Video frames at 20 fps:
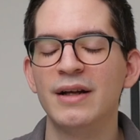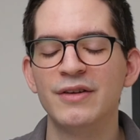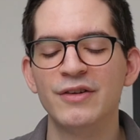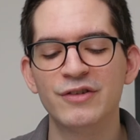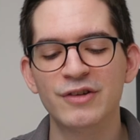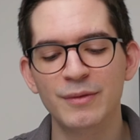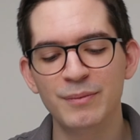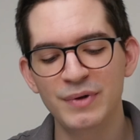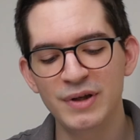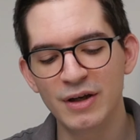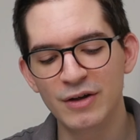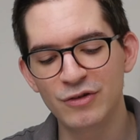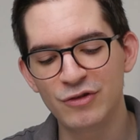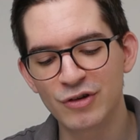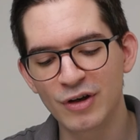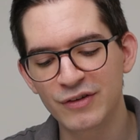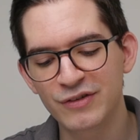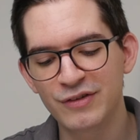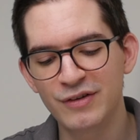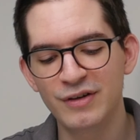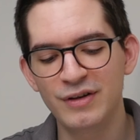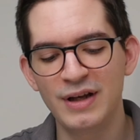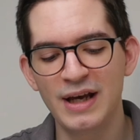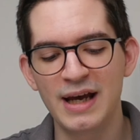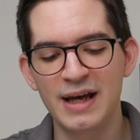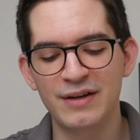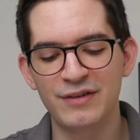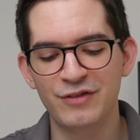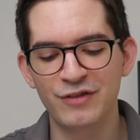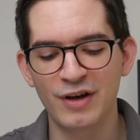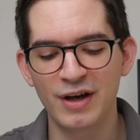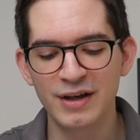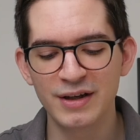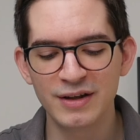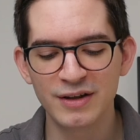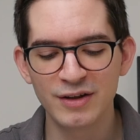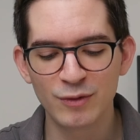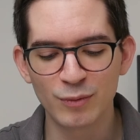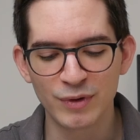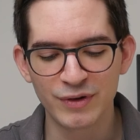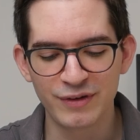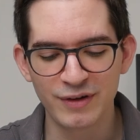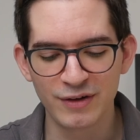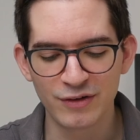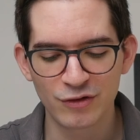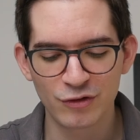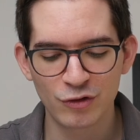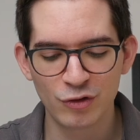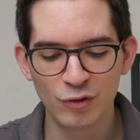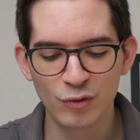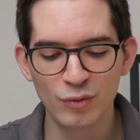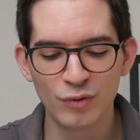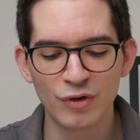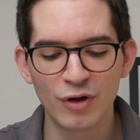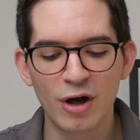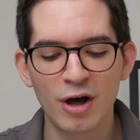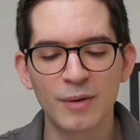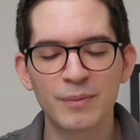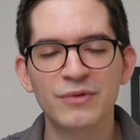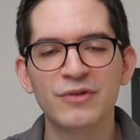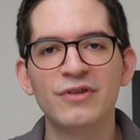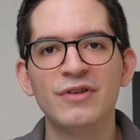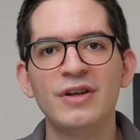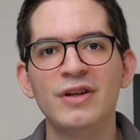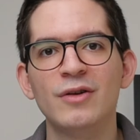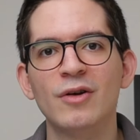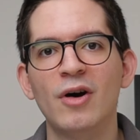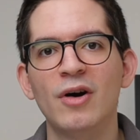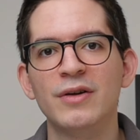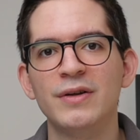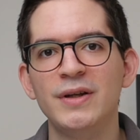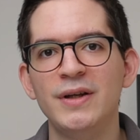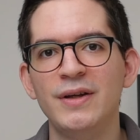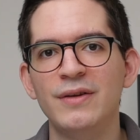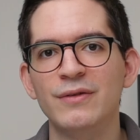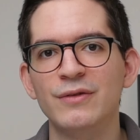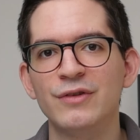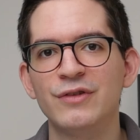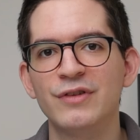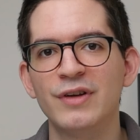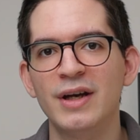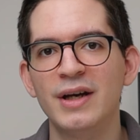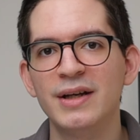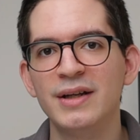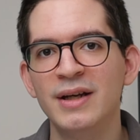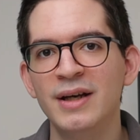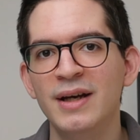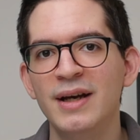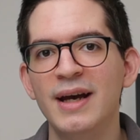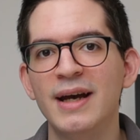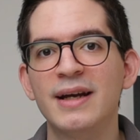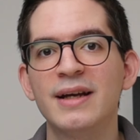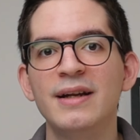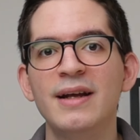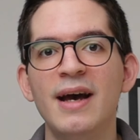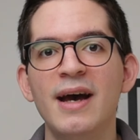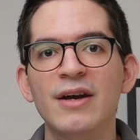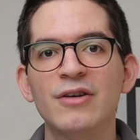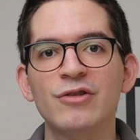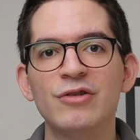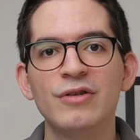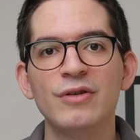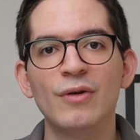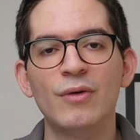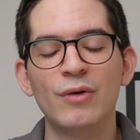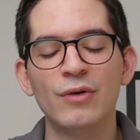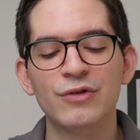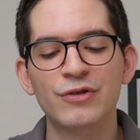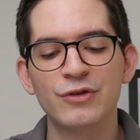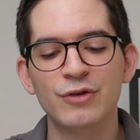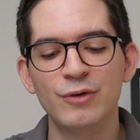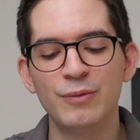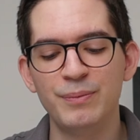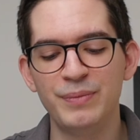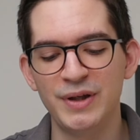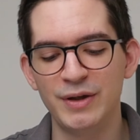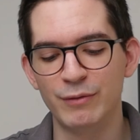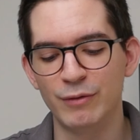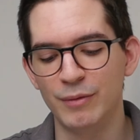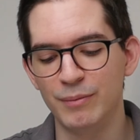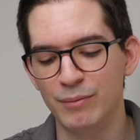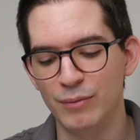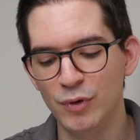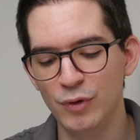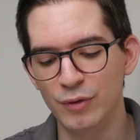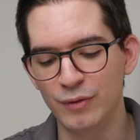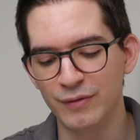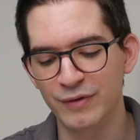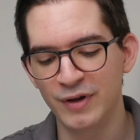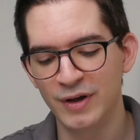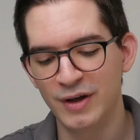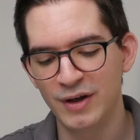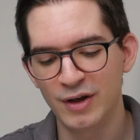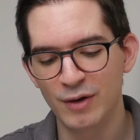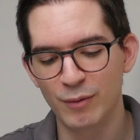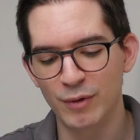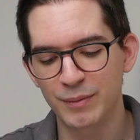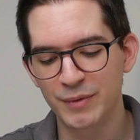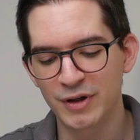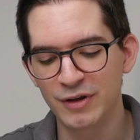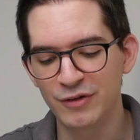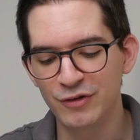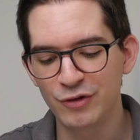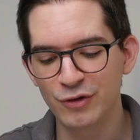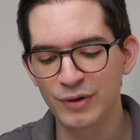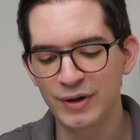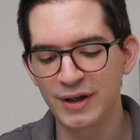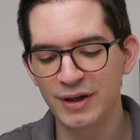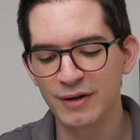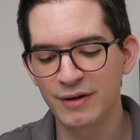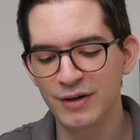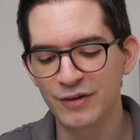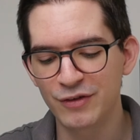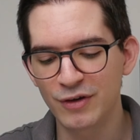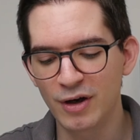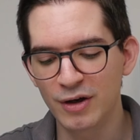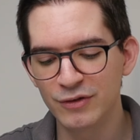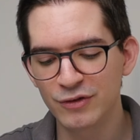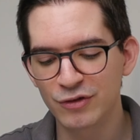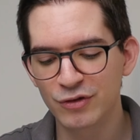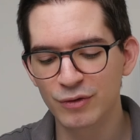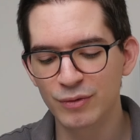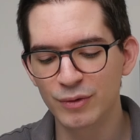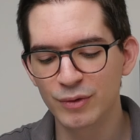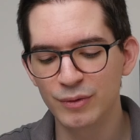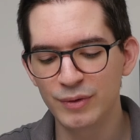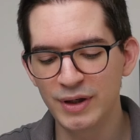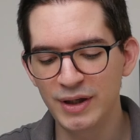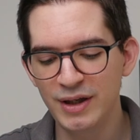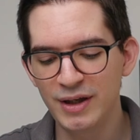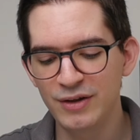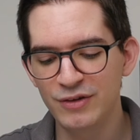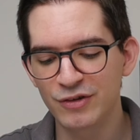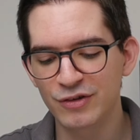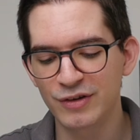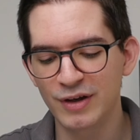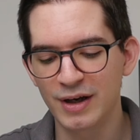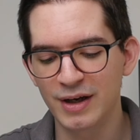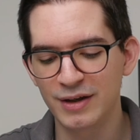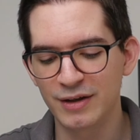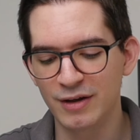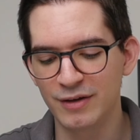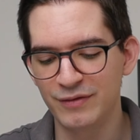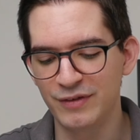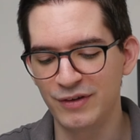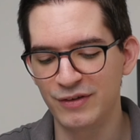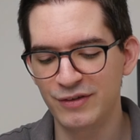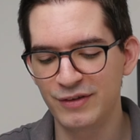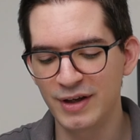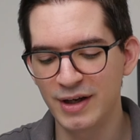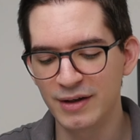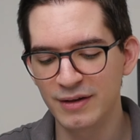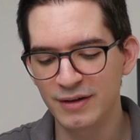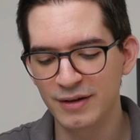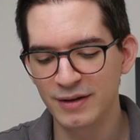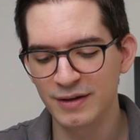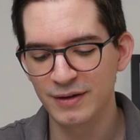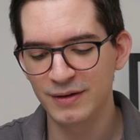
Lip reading: this can be adjusted and tightened with these 2 knobs seen on either side and can actually also be removed. What I'm going to do here is unscrew each side of the stand.